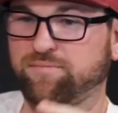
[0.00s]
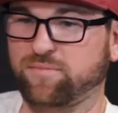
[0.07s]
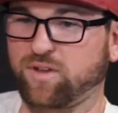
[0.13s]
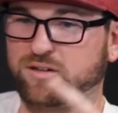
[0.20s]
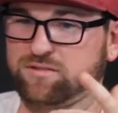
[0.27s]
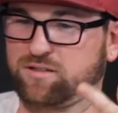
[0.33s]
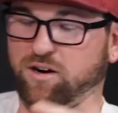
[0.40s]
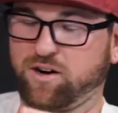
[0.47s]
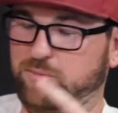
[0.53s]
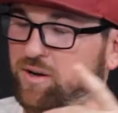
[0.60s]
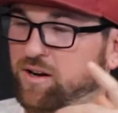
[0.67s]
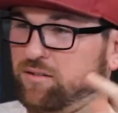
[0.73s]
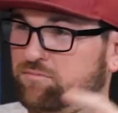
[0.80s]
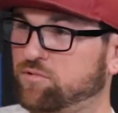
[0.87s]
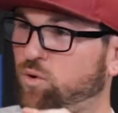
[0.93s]
there's already
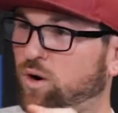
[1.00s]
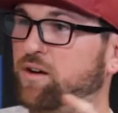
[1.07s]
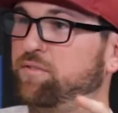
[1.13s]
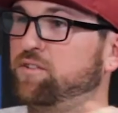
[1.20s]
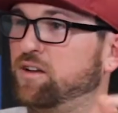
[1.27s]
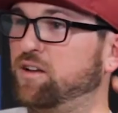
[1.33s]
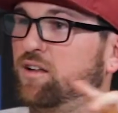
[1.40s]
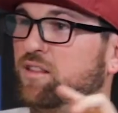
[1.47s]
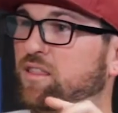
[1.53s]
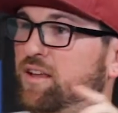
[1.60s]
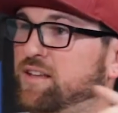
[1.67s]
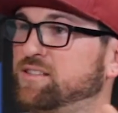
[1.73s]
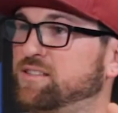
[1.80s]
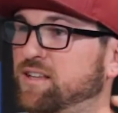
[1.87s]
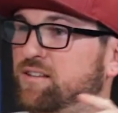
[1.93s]
been quite a few good
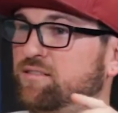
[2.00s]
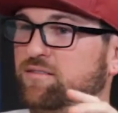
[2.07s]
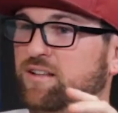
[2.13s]
things that